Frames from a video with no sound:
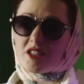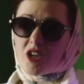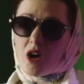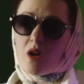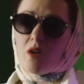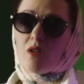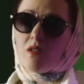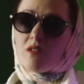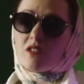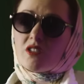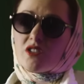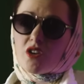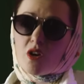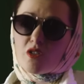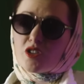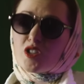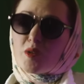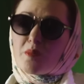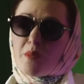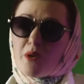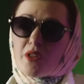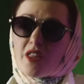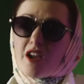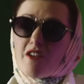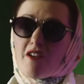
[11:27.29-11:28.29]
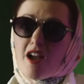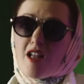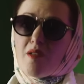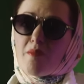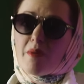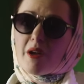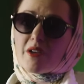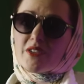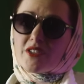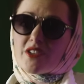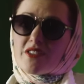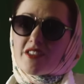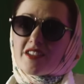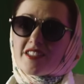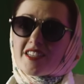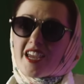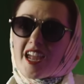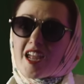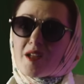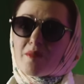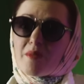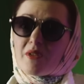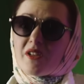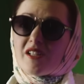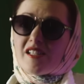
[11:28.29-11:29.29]
told not to put their elbows on the
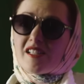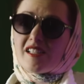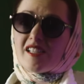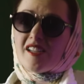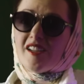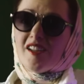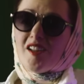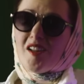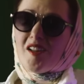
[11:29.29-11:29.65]
table,